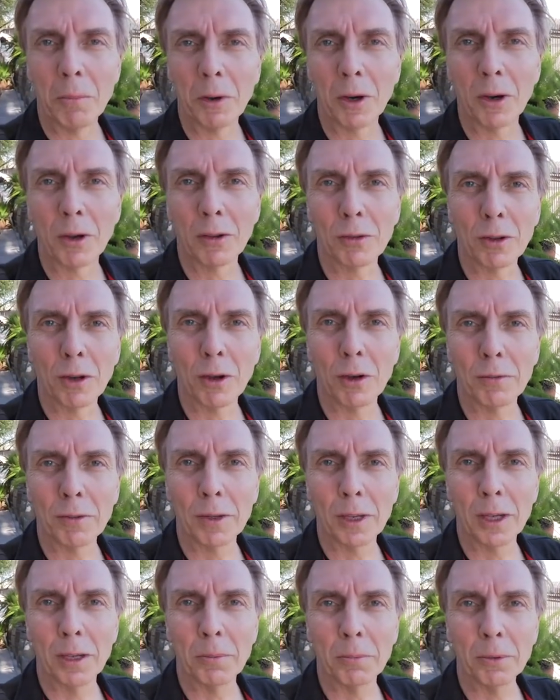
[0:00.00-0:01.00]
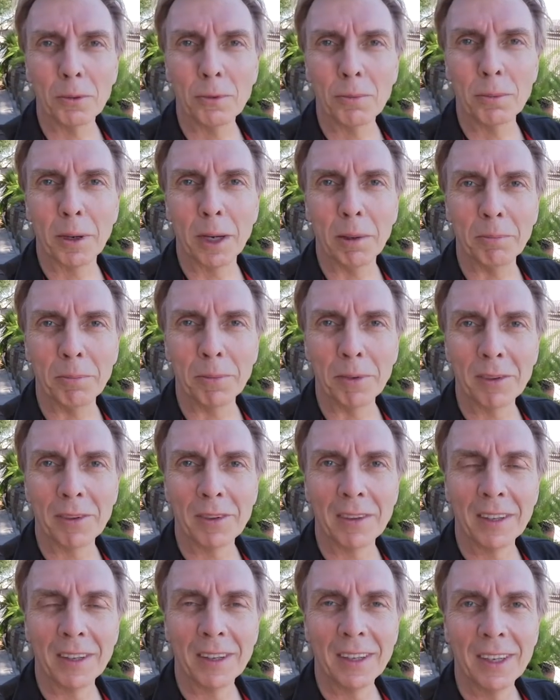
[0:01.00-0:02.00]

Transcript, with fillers: because of the Booze Bums